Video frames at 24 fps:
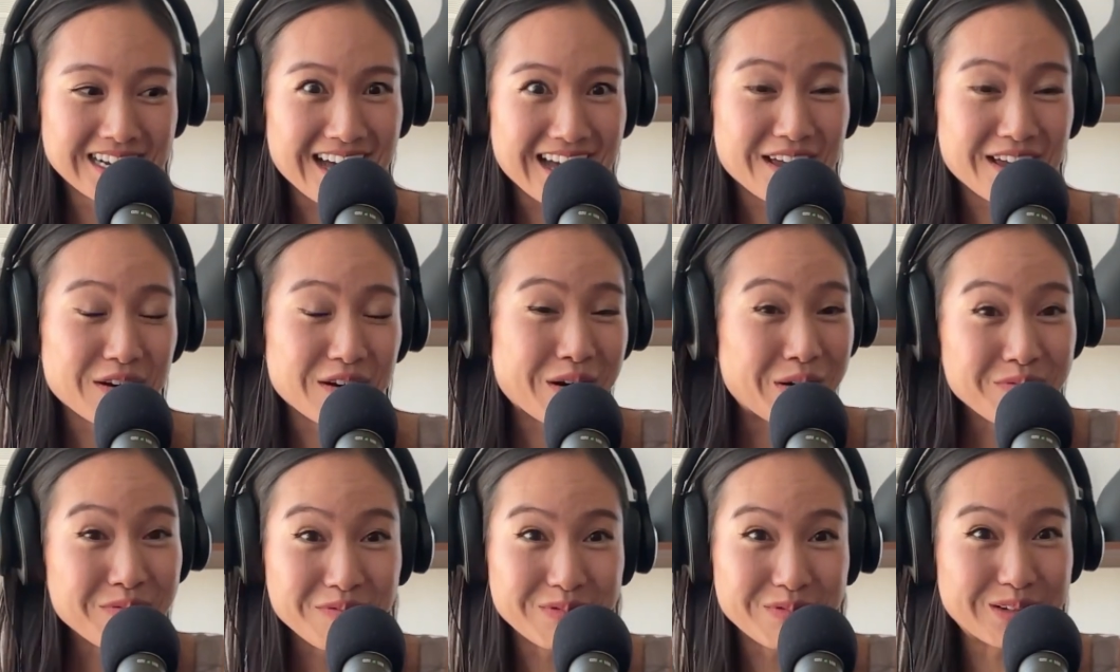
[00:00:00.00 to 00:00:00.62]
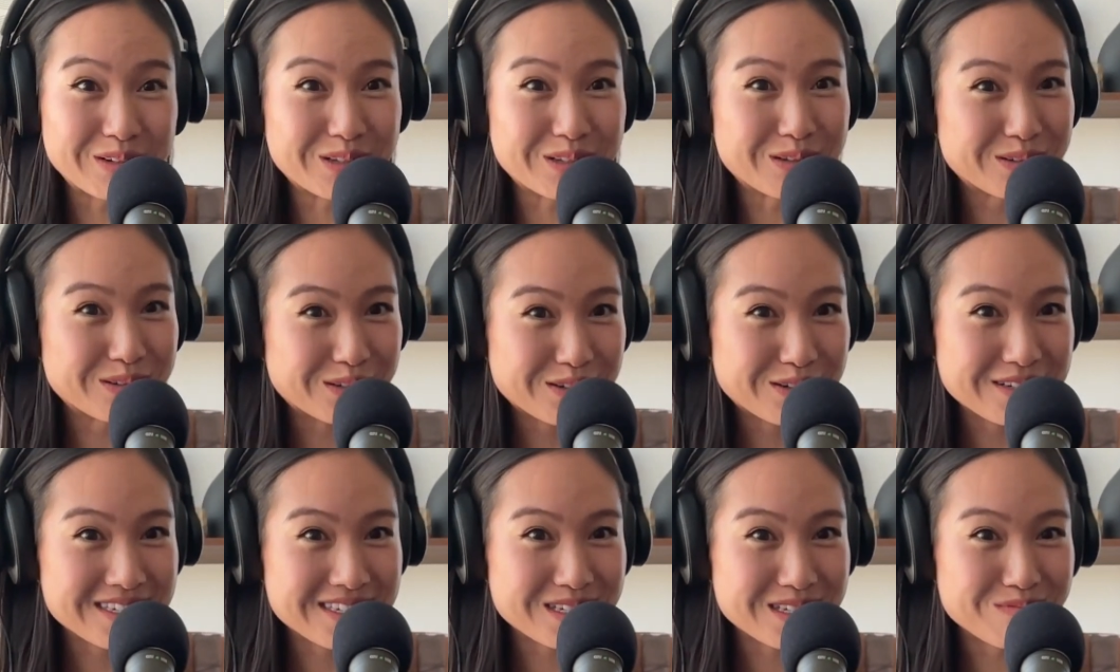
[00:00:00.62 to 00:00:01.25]
And hopefully you
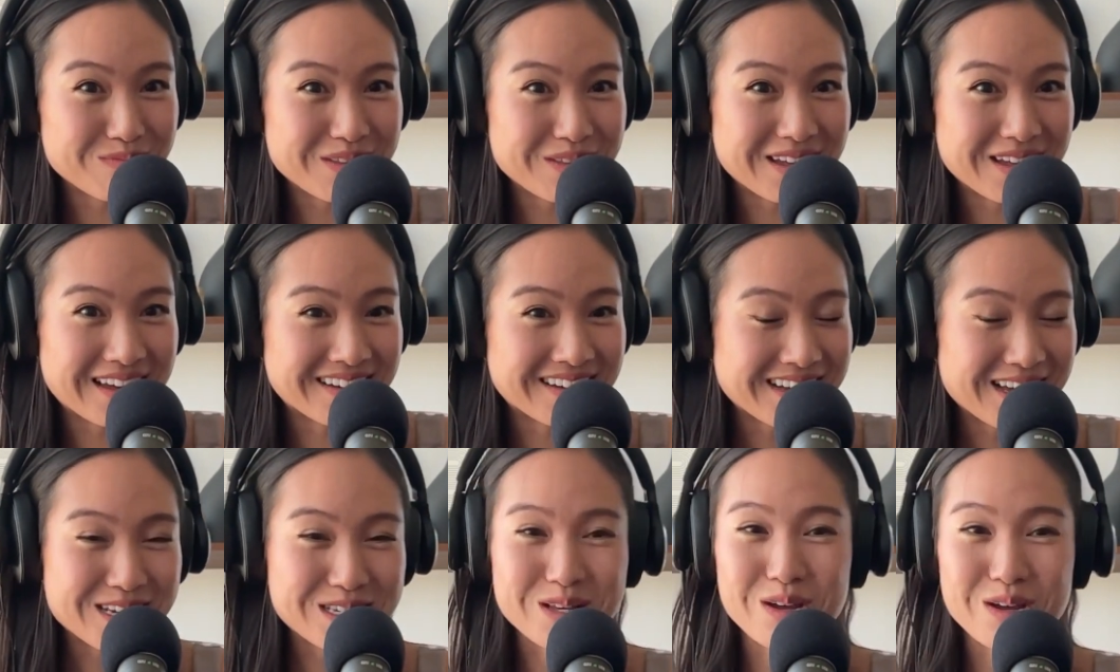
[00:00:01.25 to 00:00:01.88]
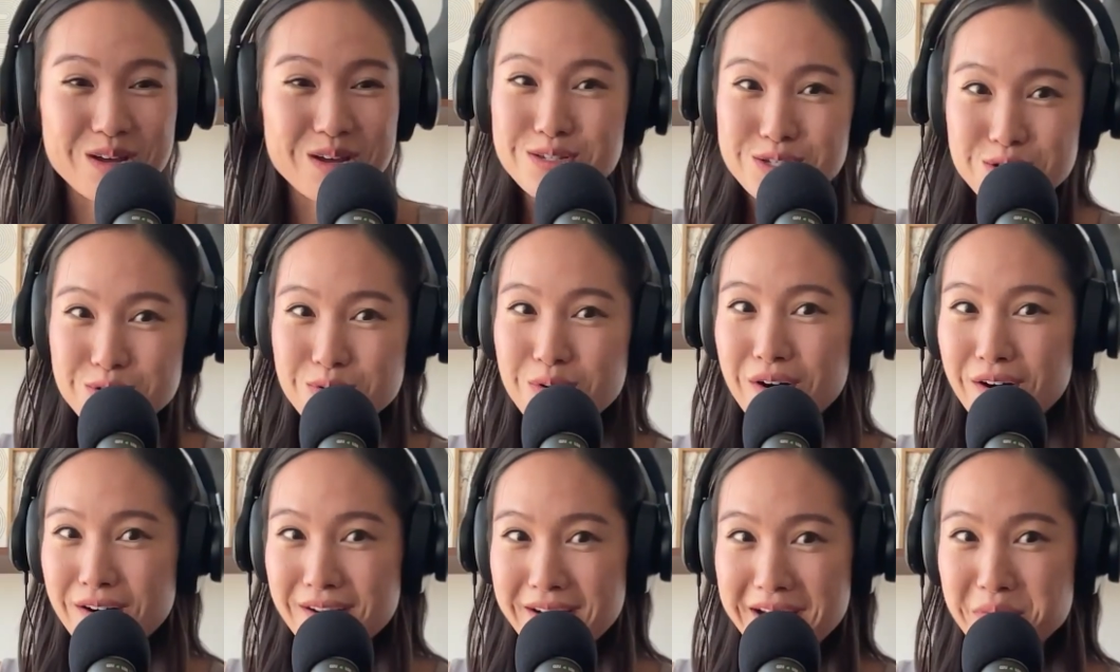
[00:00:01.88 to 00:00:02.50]
learn something as long as you
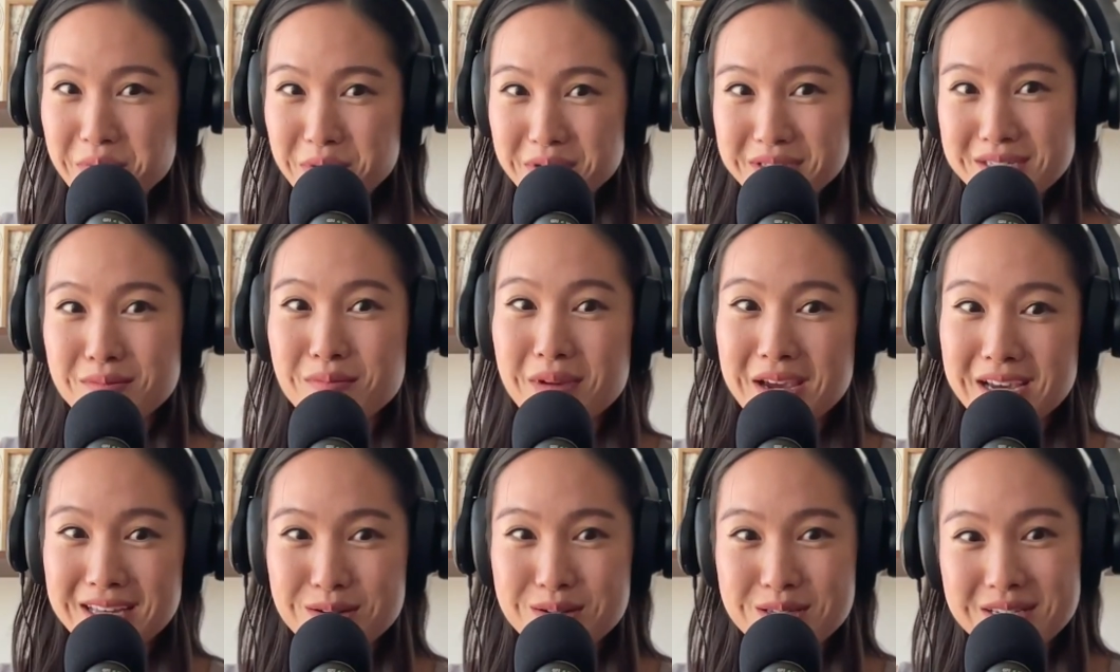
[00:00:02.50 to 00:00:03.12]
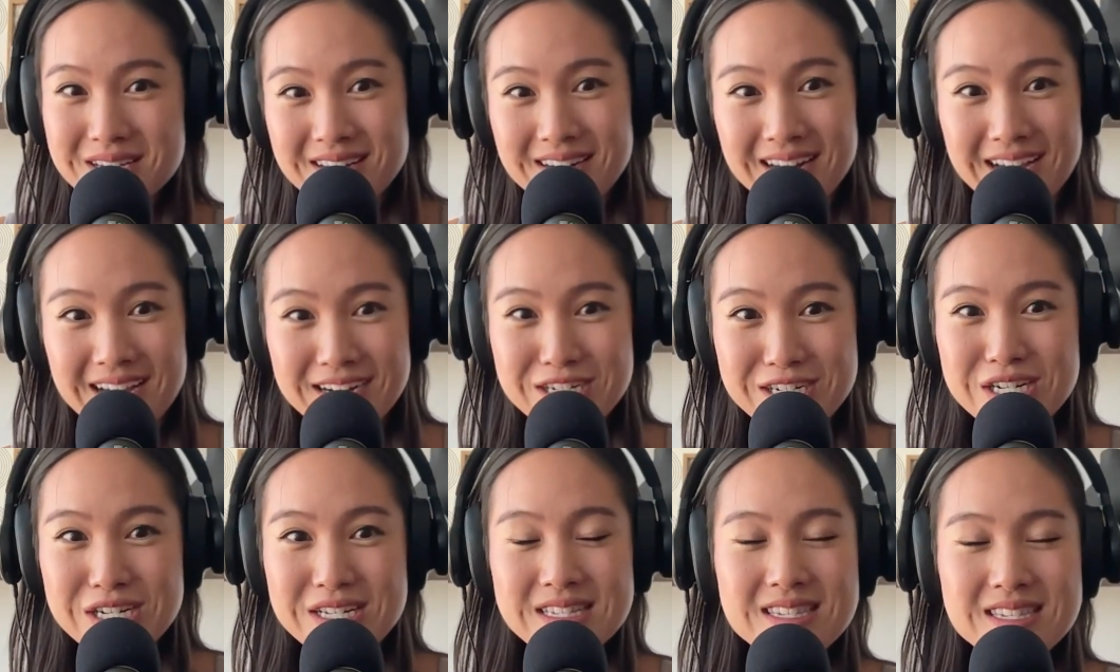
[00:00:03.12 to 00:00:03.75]
are able to make those
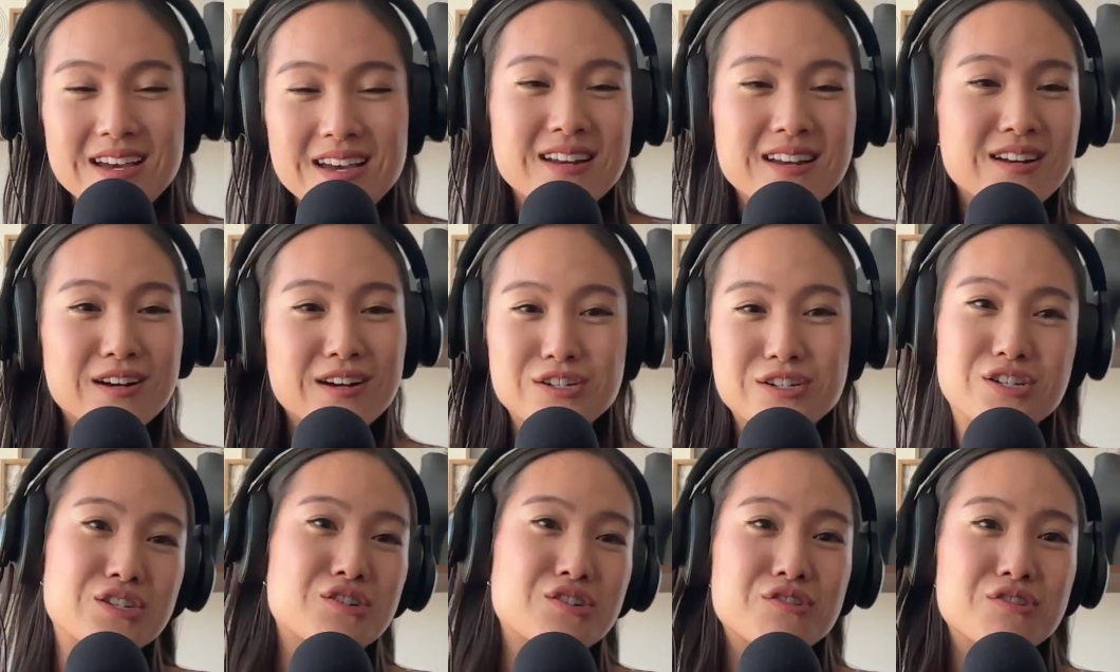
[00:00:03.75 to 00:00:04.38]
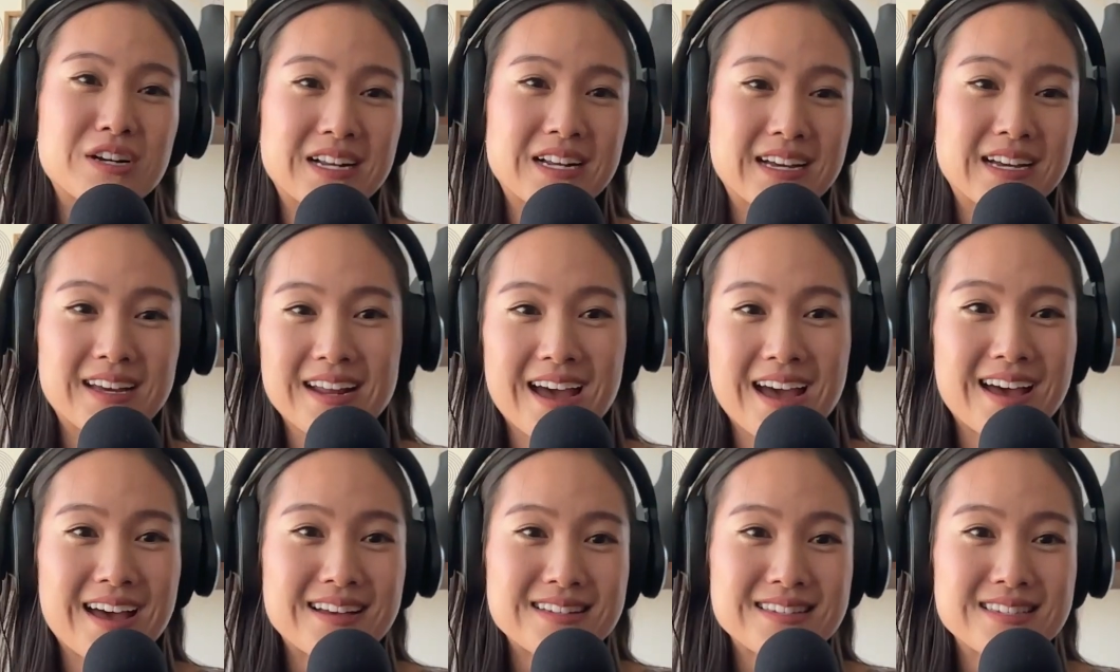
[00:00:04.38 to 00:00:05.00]
connections and not just treating it
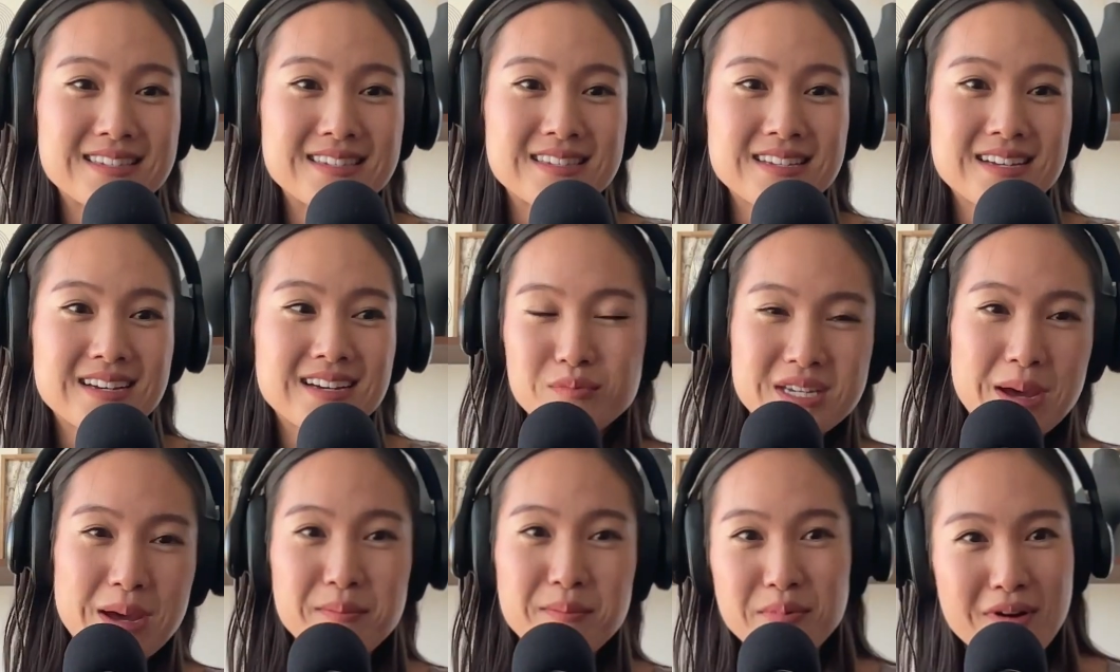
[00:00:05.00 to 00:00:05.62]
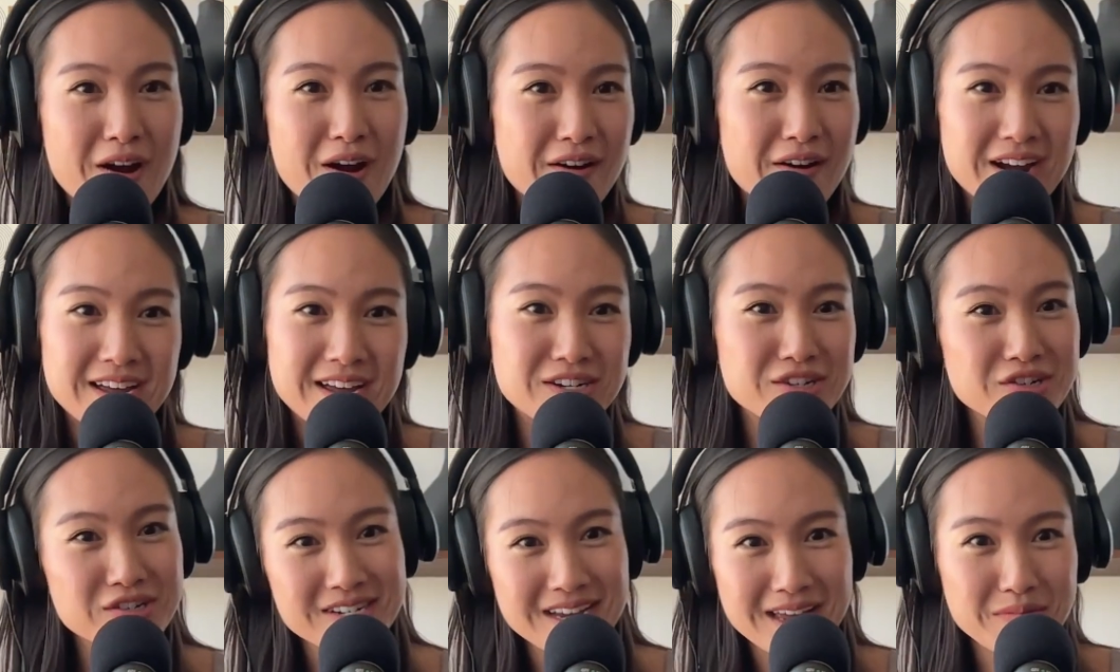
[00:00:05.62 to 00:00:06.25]
as temporary
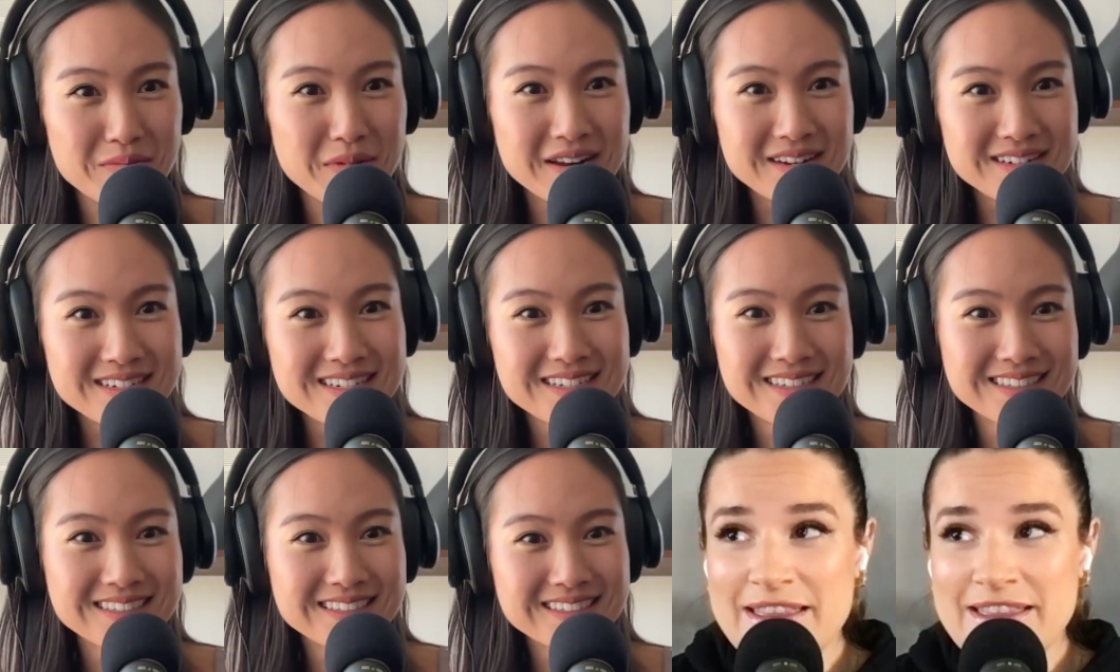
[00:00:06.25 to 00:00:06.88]
entertainment.